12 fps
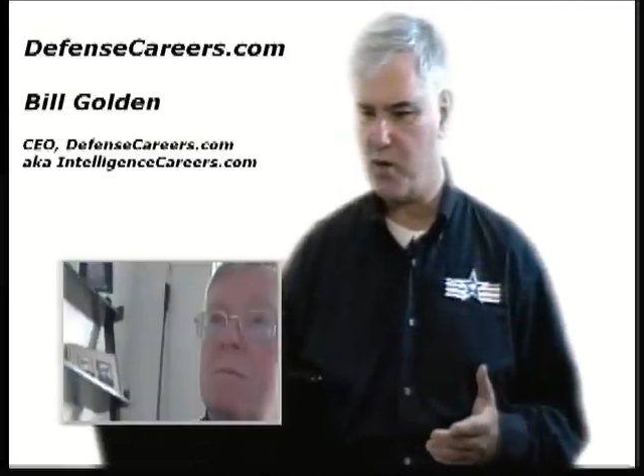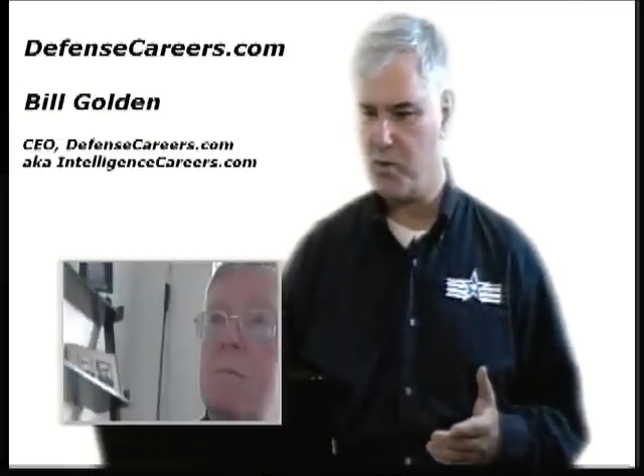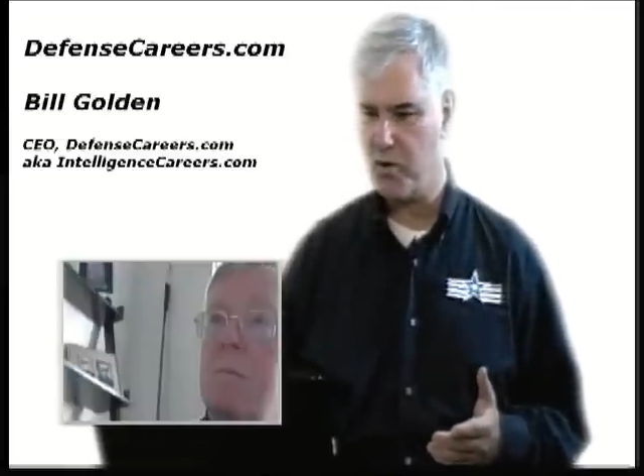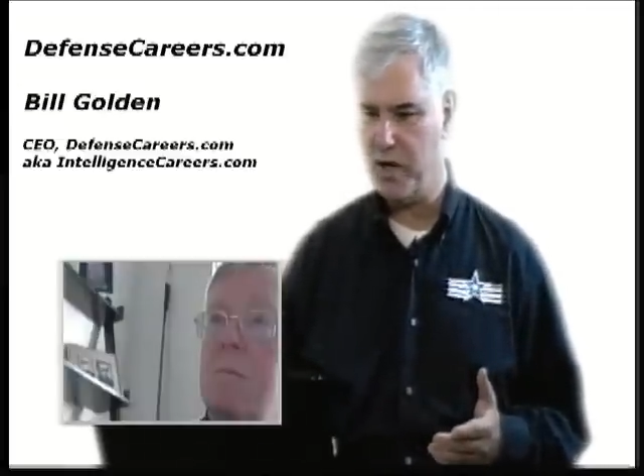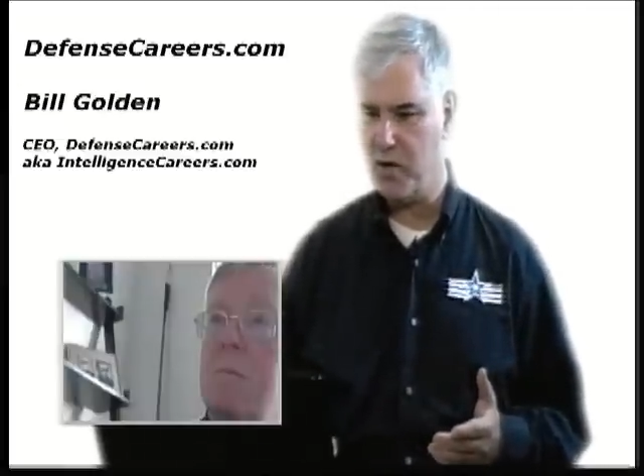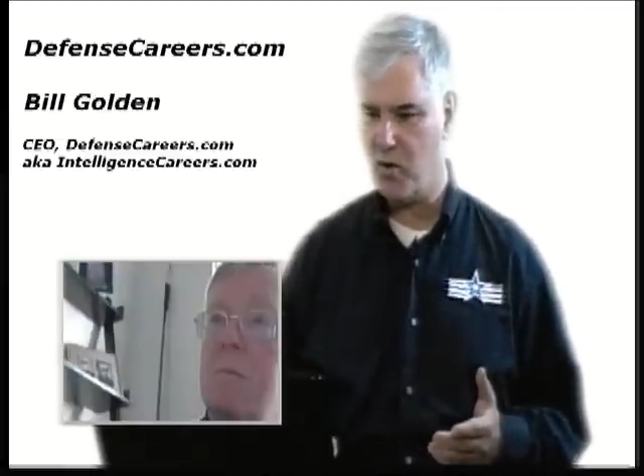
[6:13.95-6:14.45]

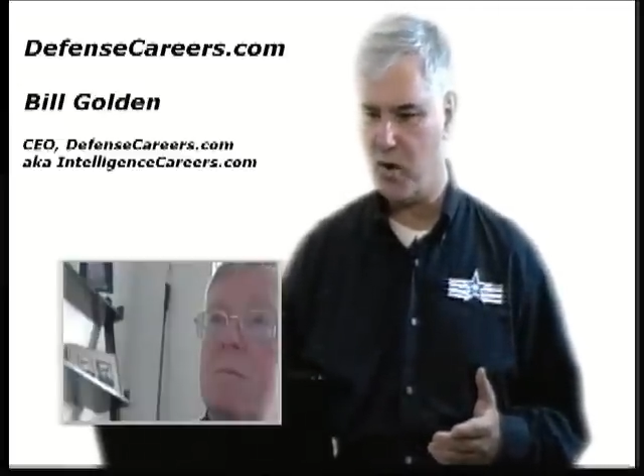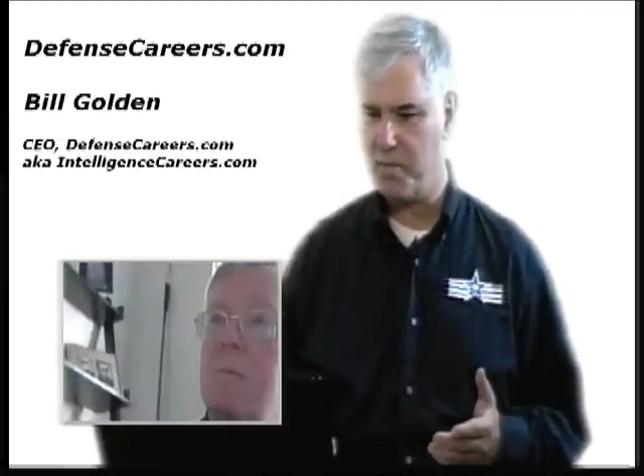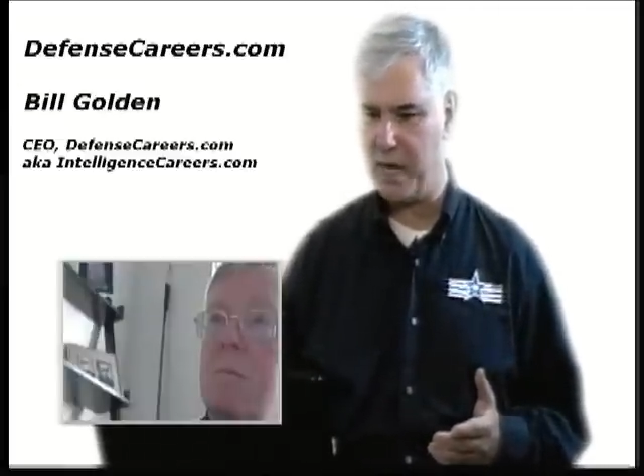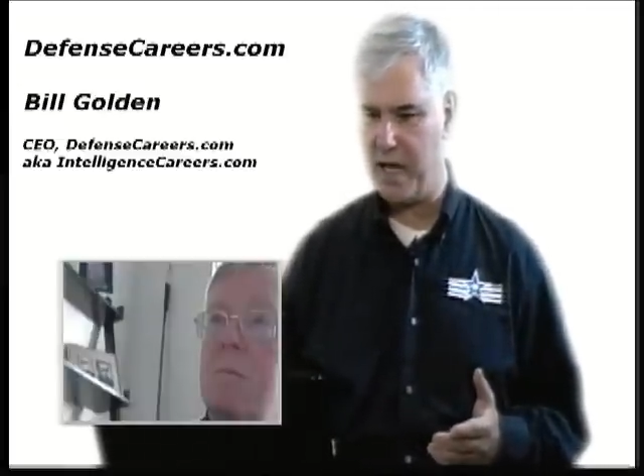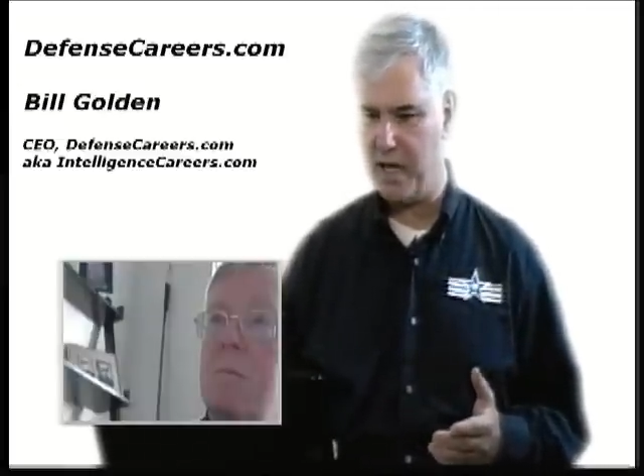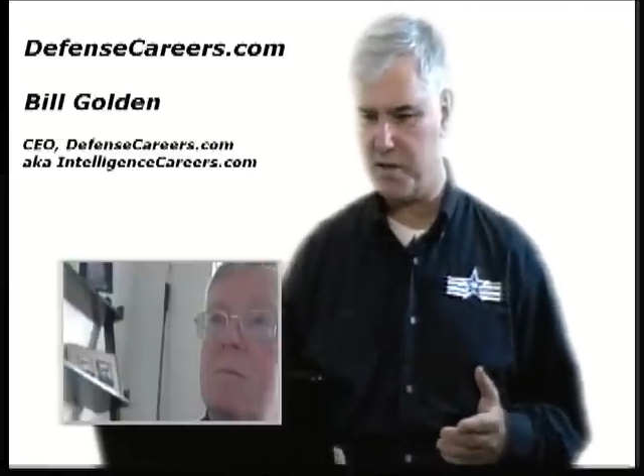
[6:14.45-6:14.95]
Marine Corps
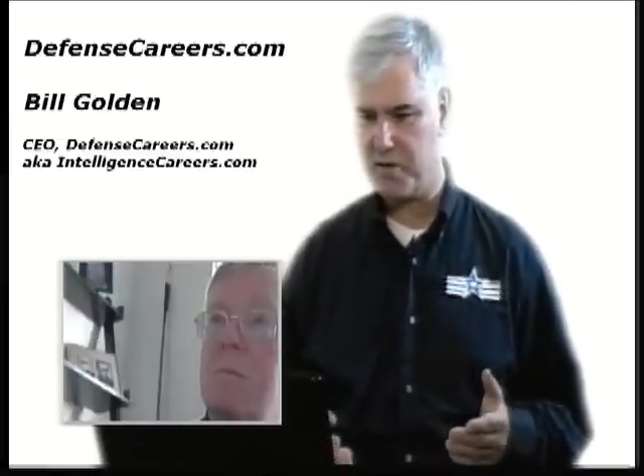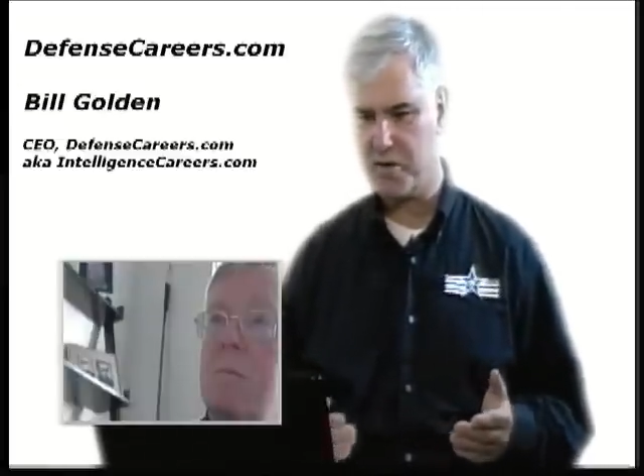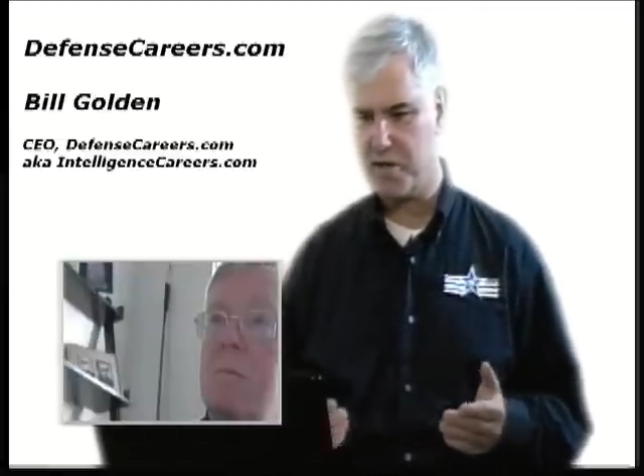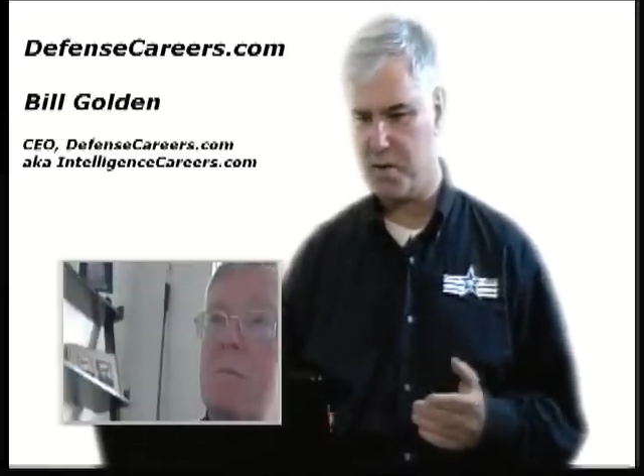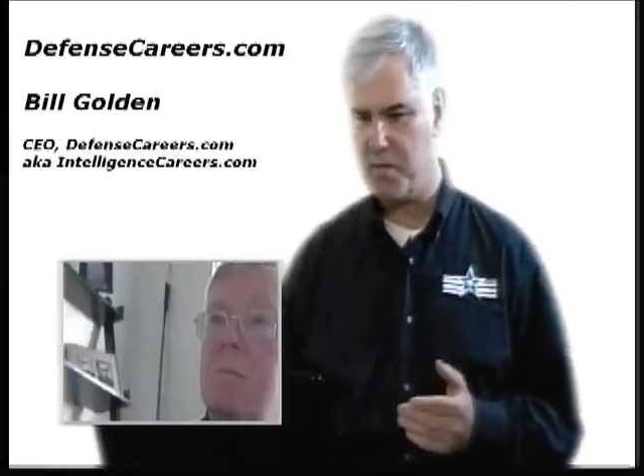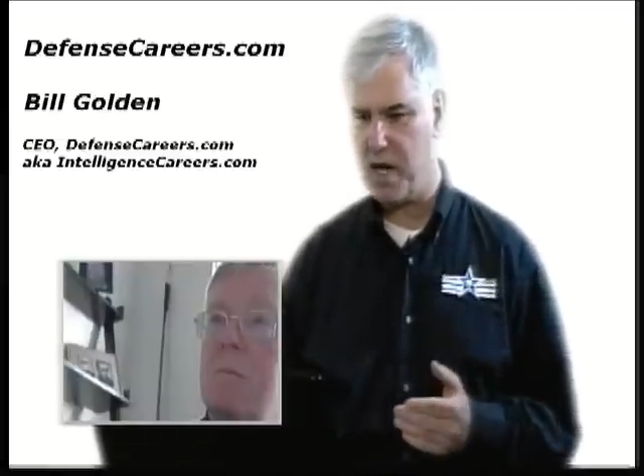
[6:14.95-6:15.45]
Base or
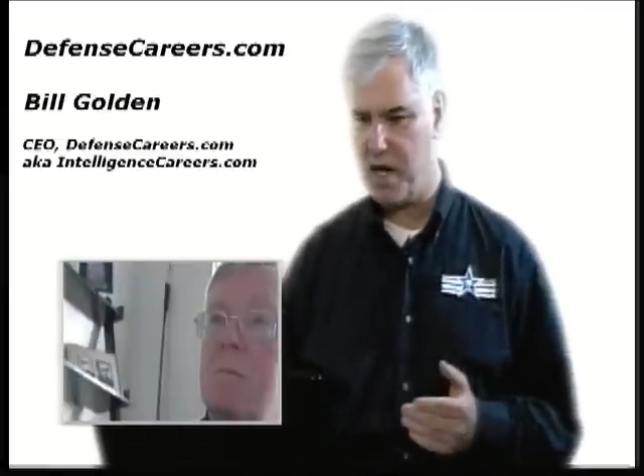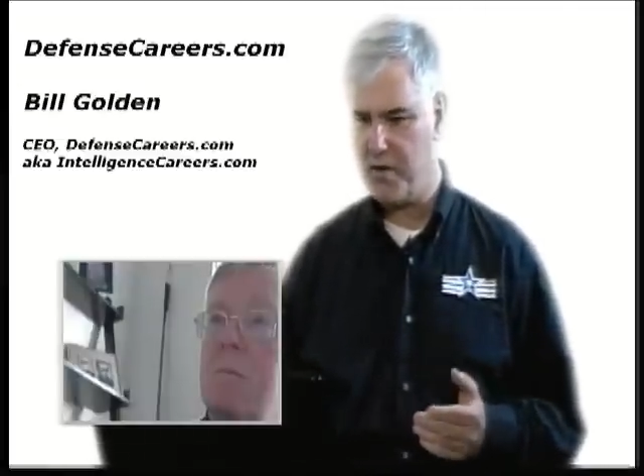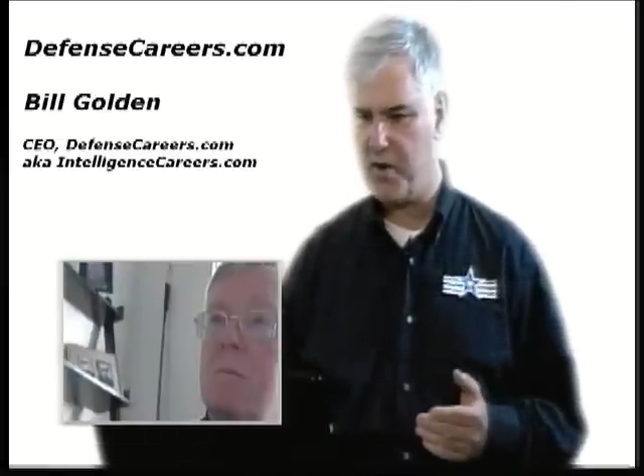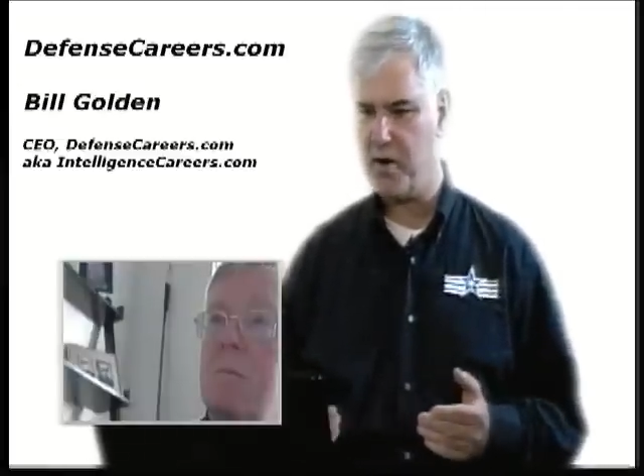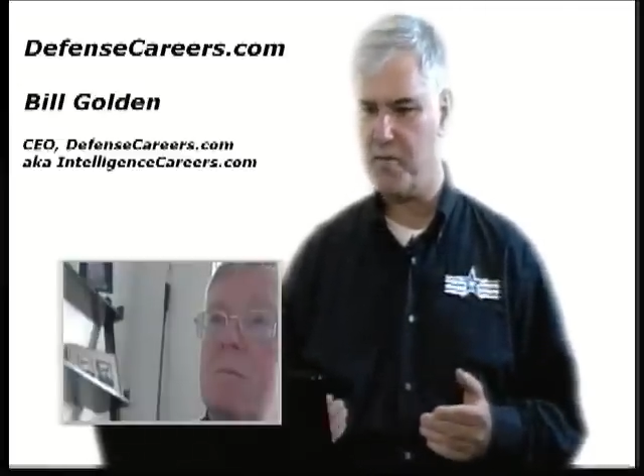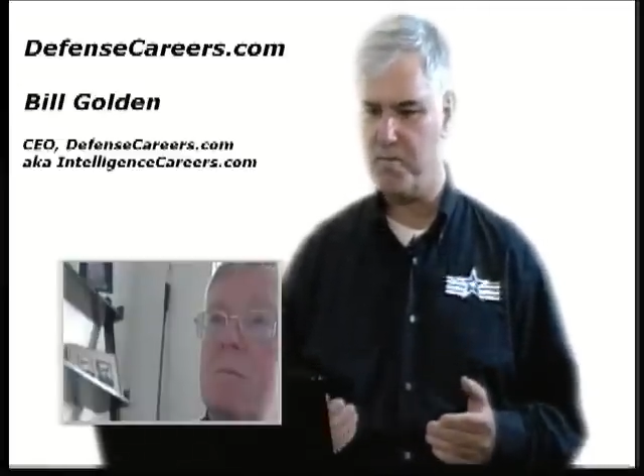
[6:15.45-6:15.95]
some
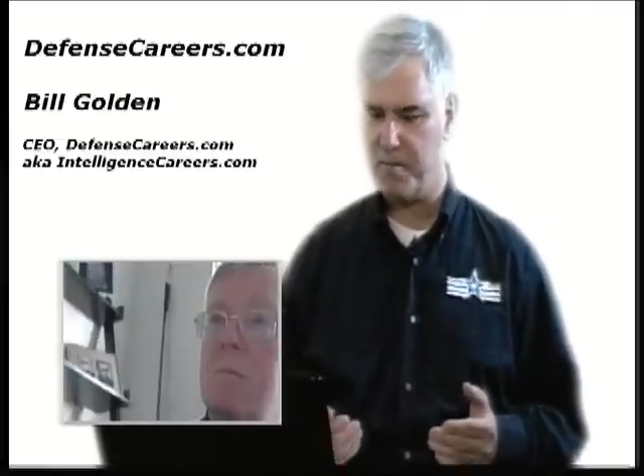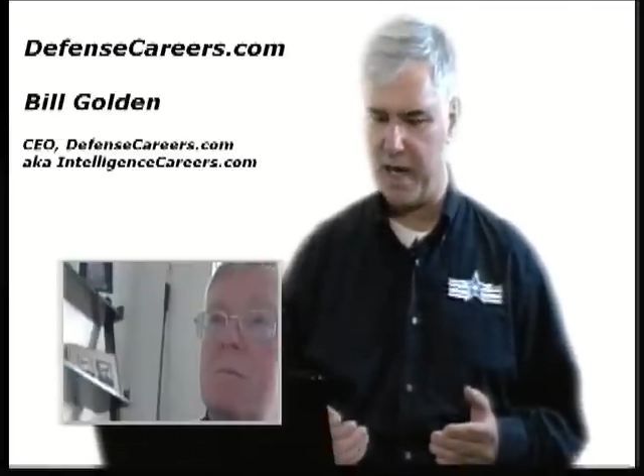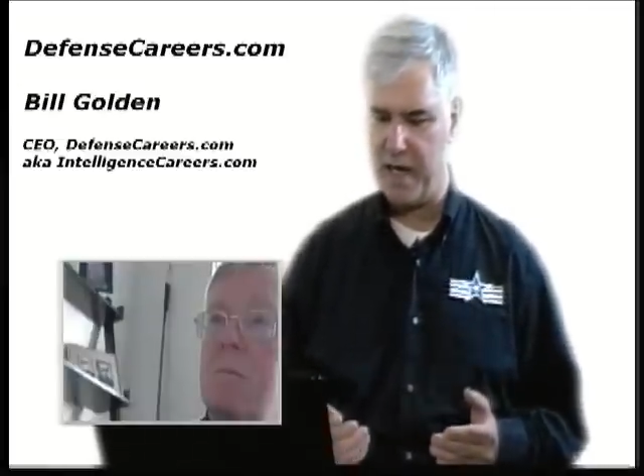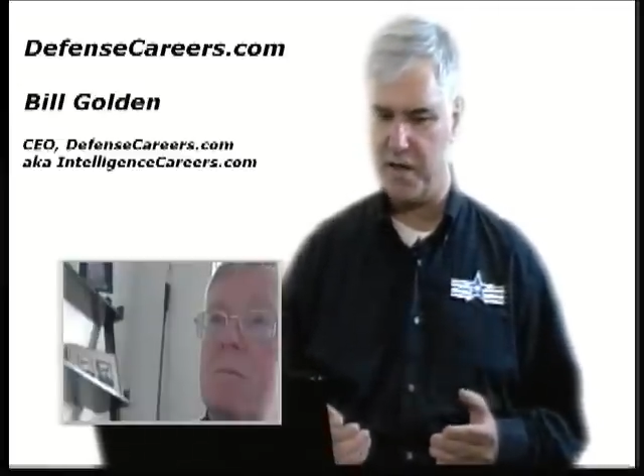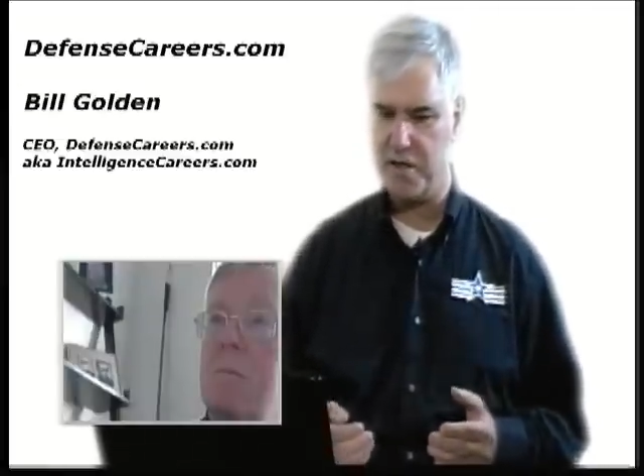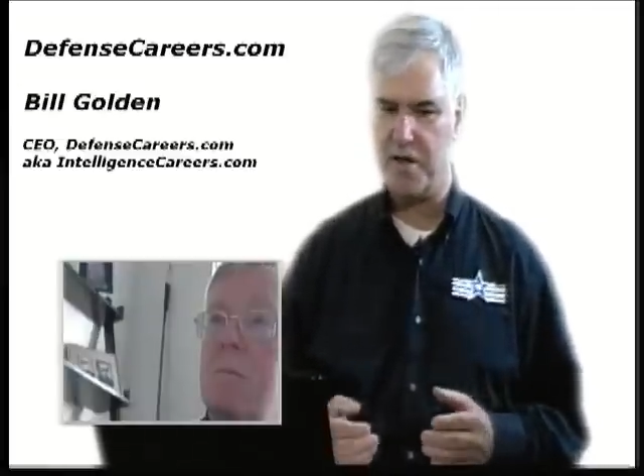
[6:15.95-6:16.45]
other
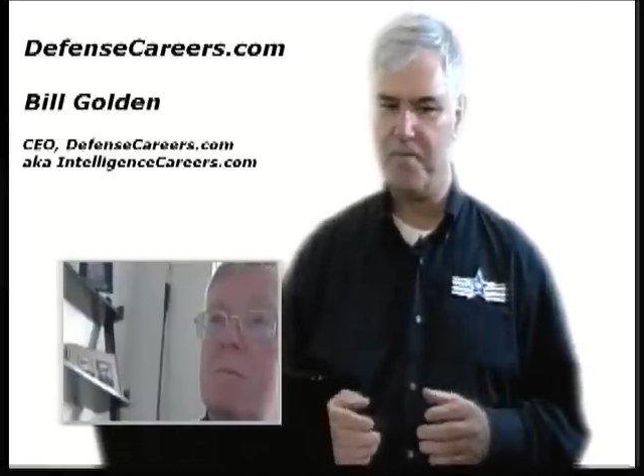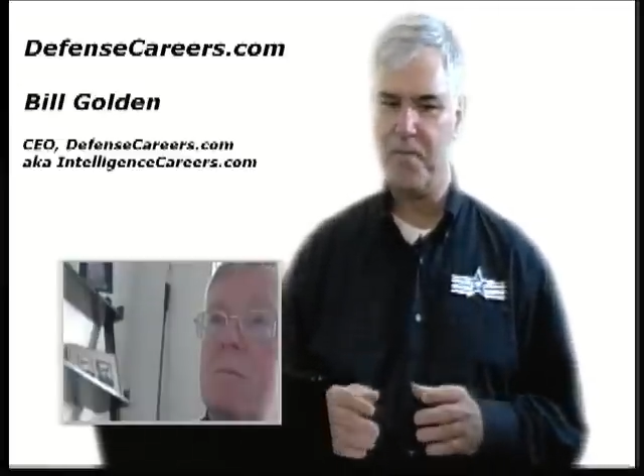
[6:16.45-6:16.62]
base.